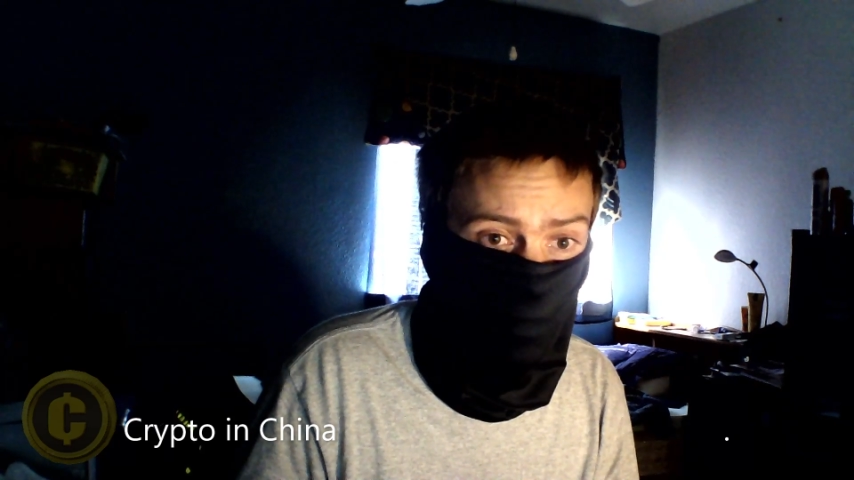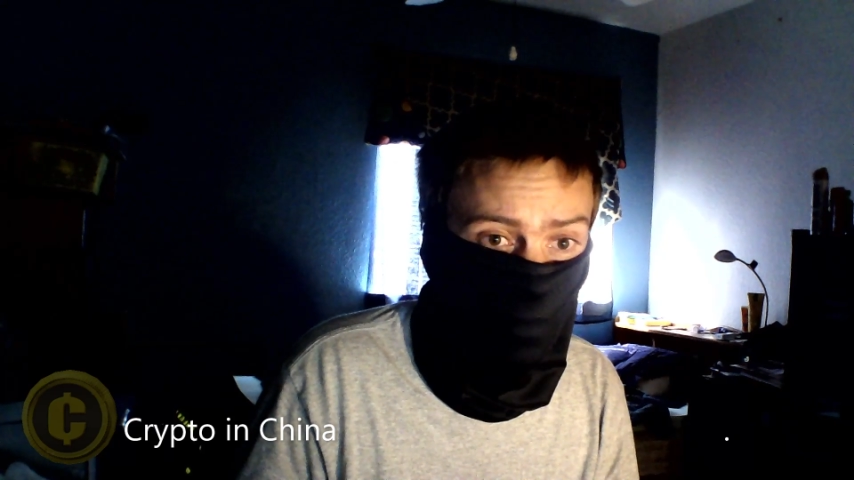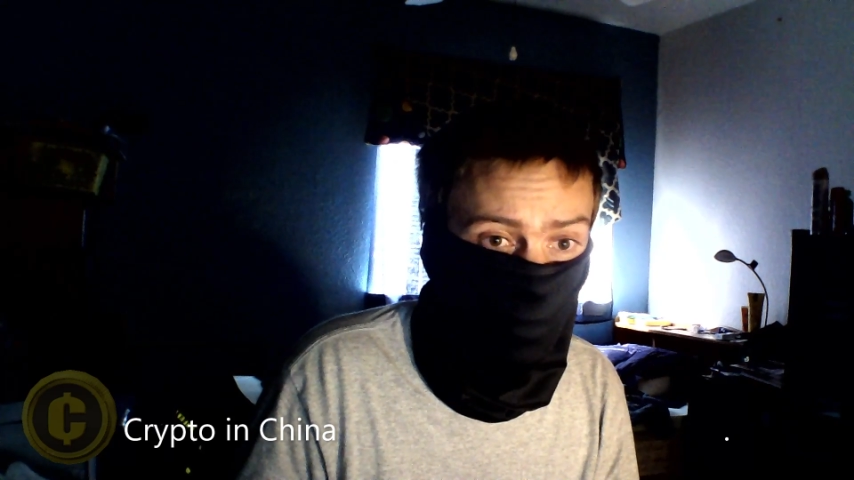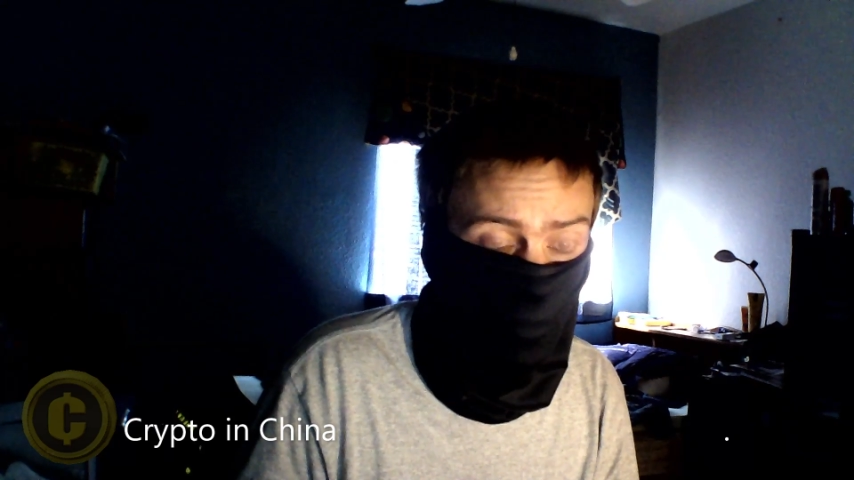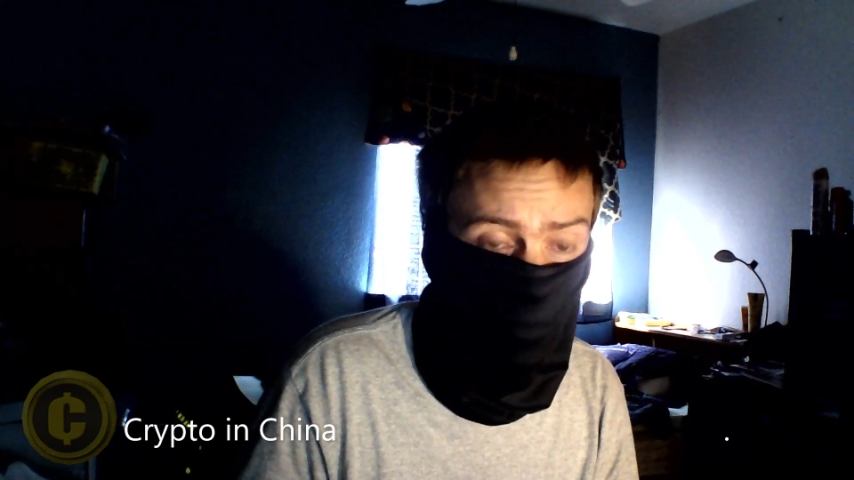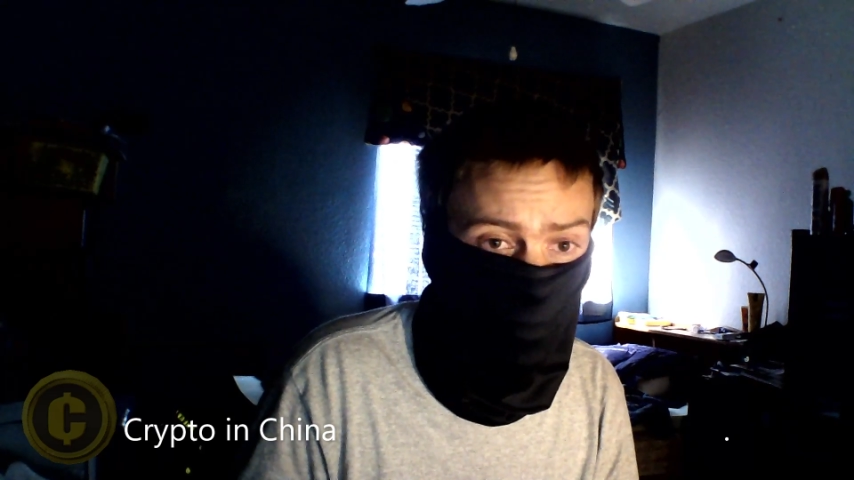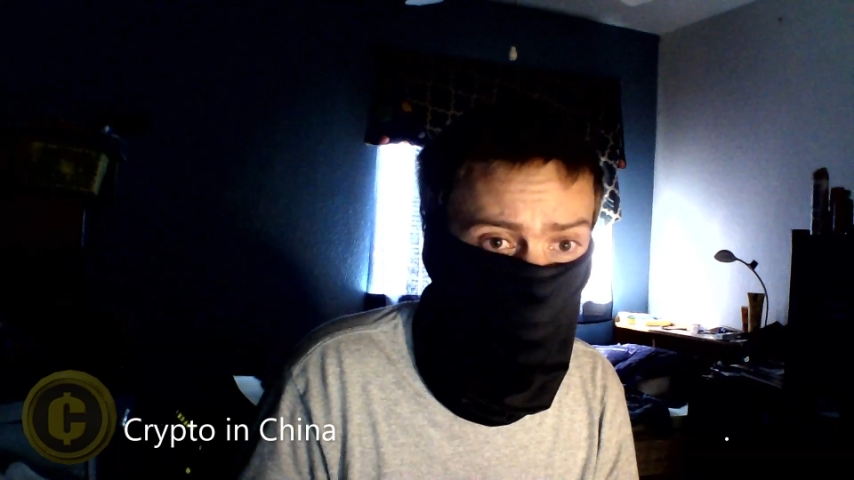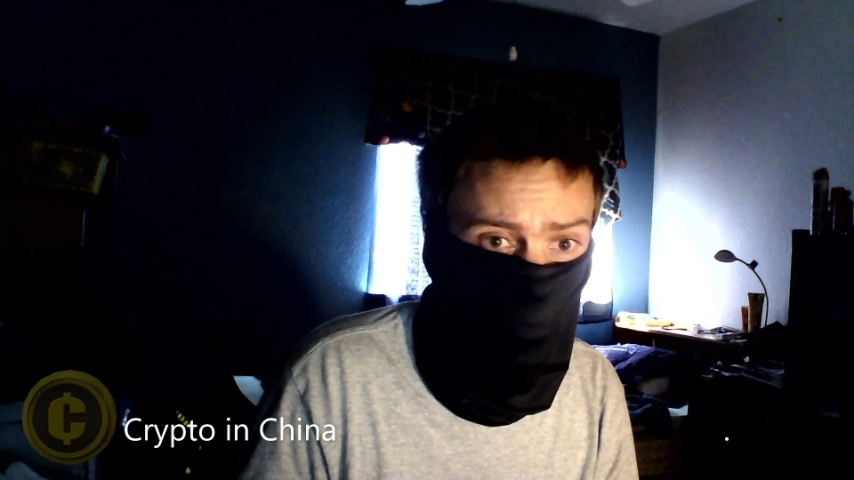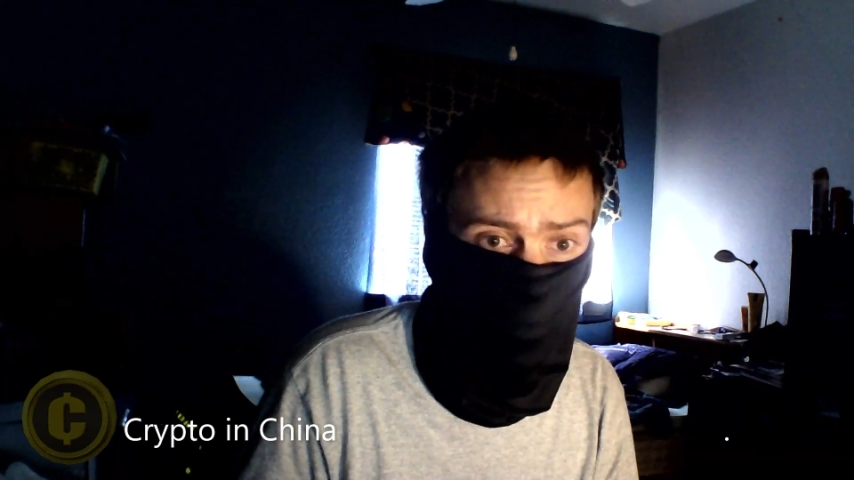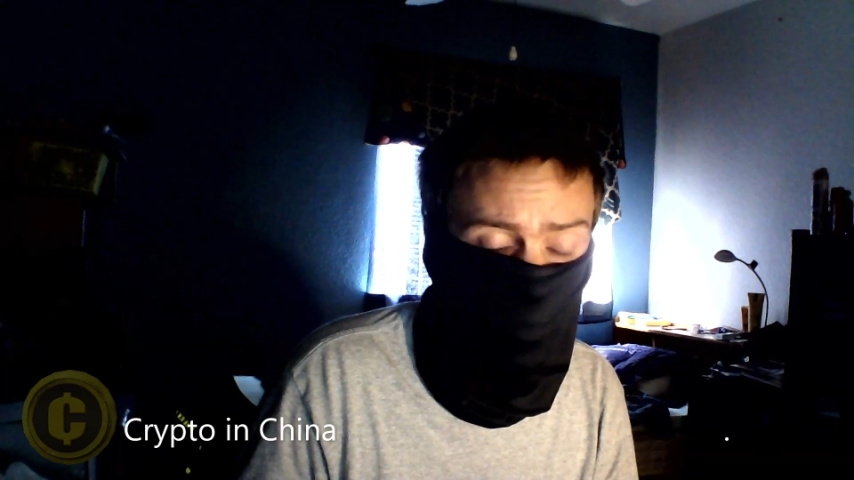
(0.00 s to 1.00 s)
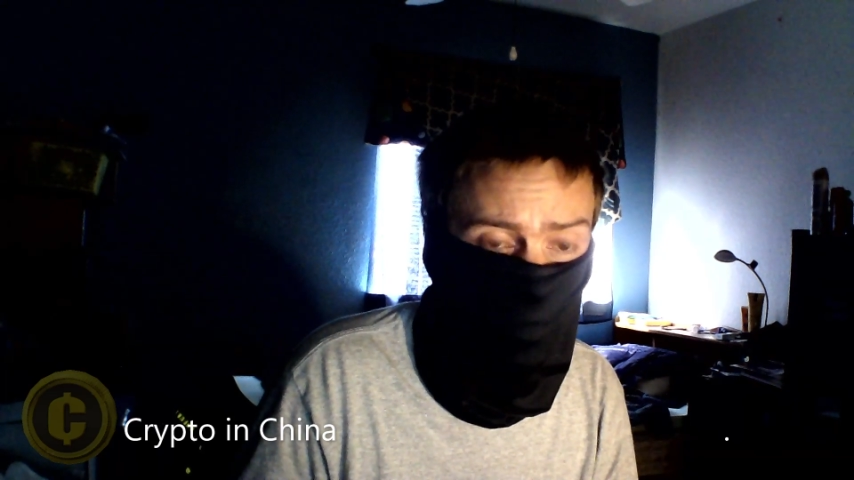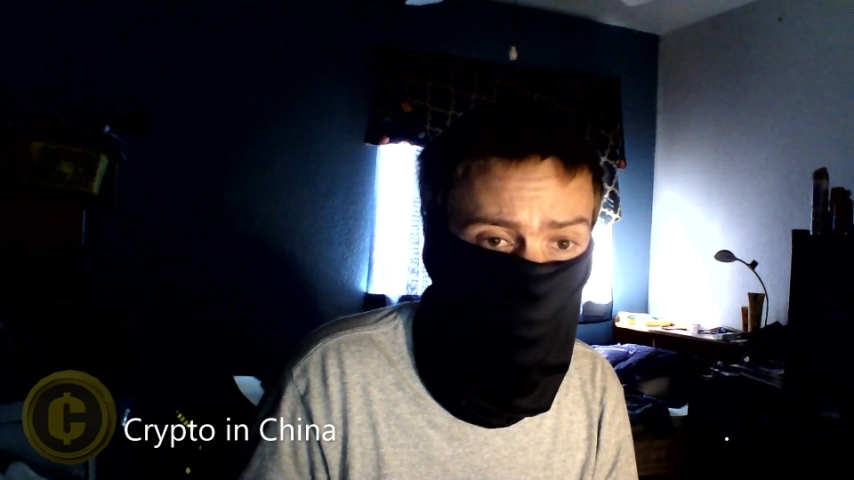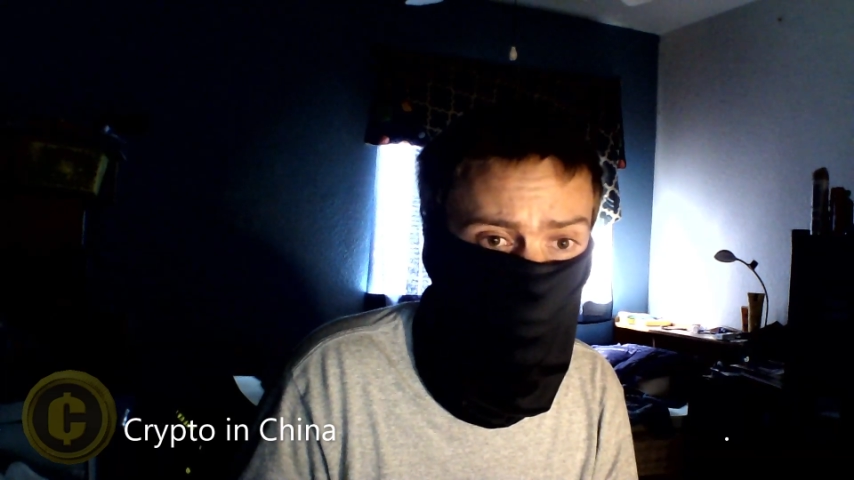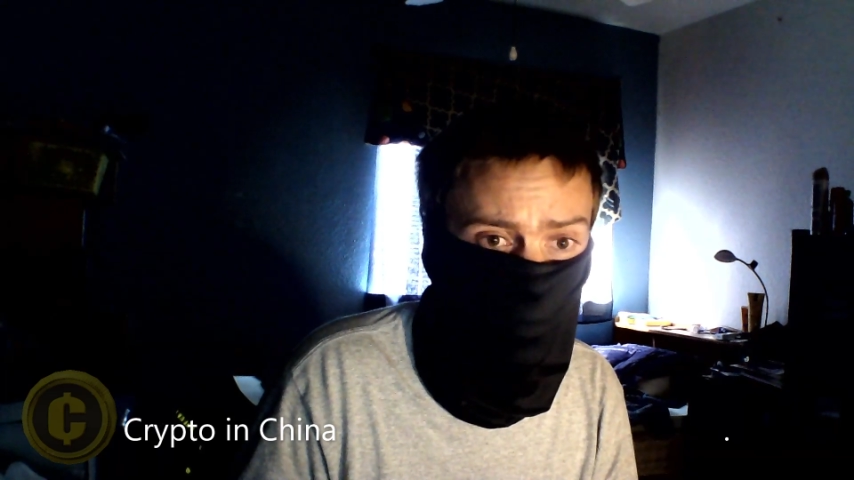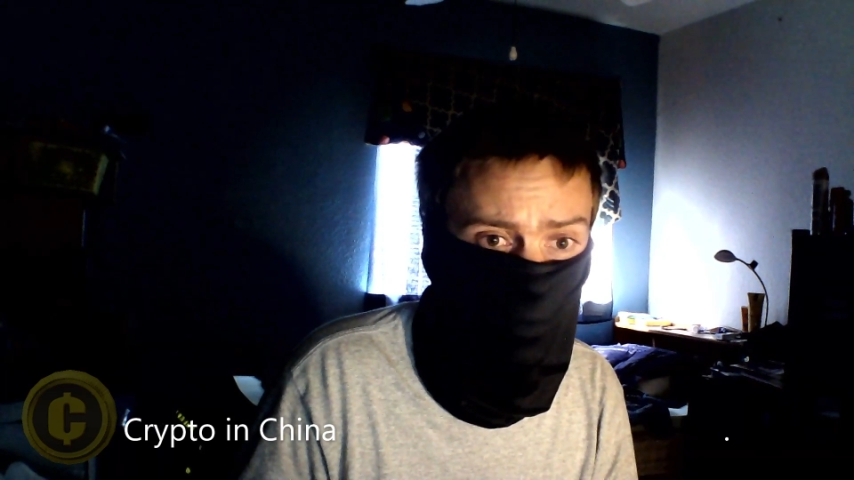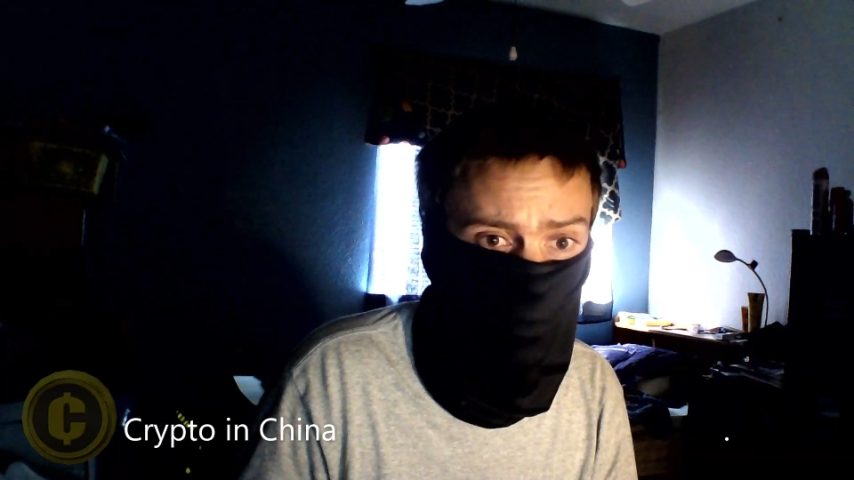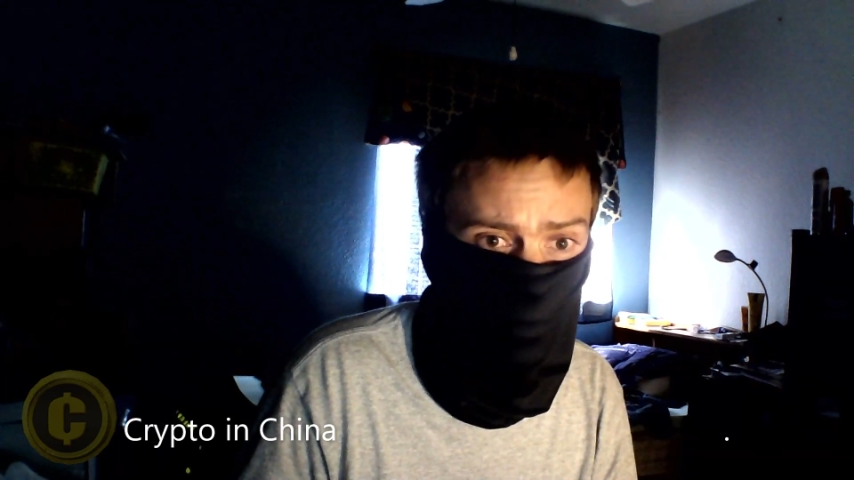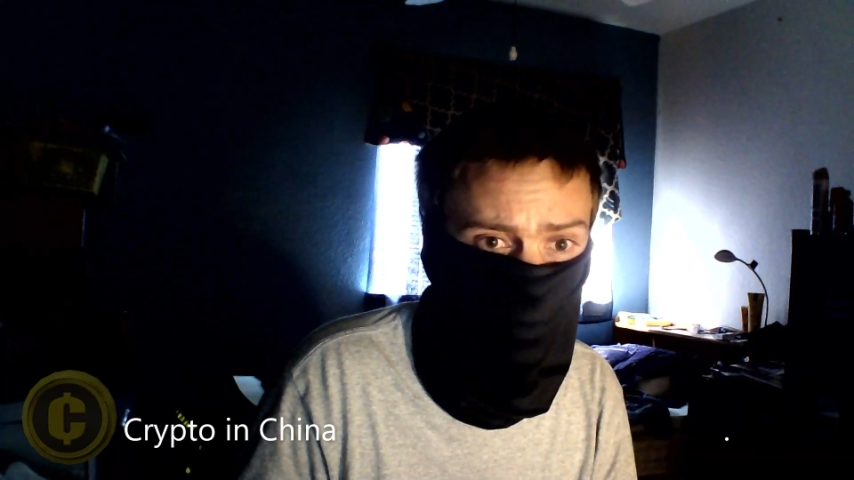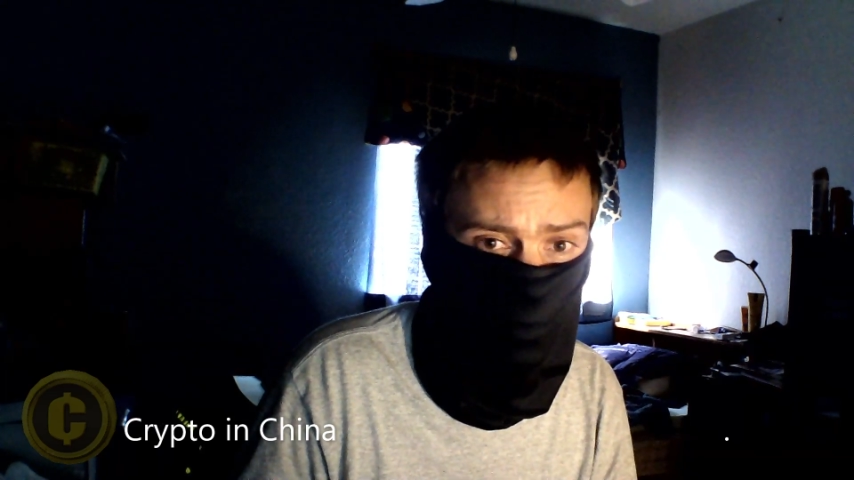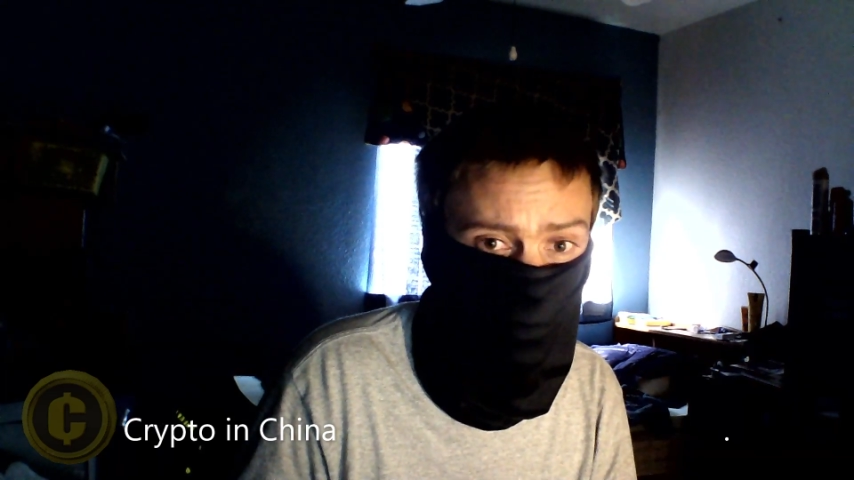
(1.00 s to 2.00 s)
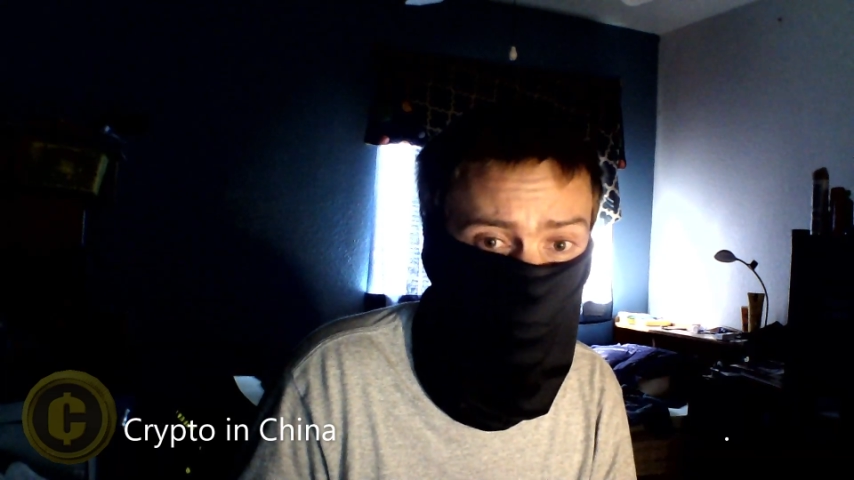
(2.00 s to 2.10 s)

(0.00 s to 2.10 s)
For whom, whomever to